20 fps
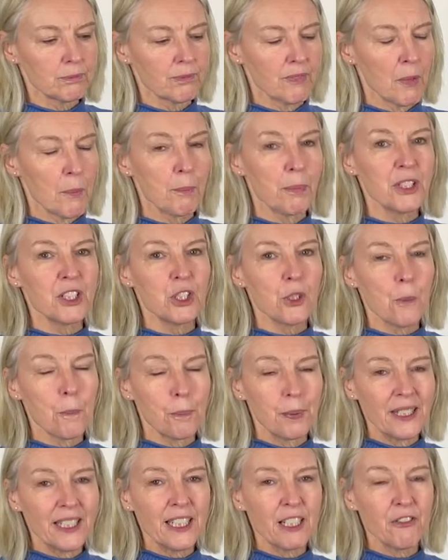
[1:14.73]
but your
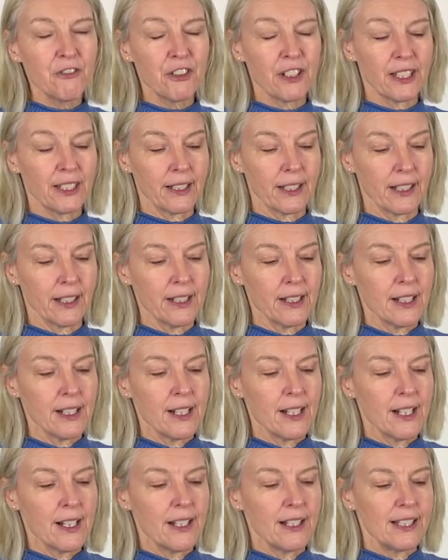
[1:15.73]
pinky finger
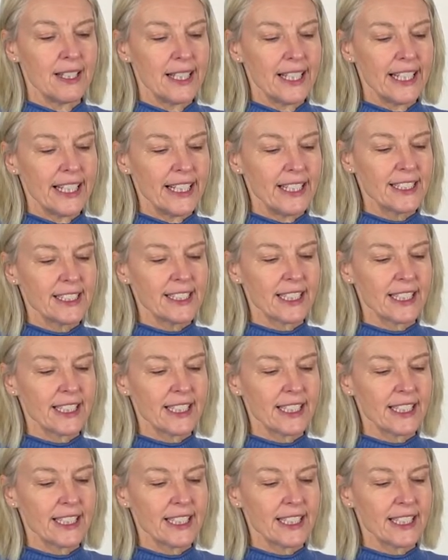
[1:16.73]
leans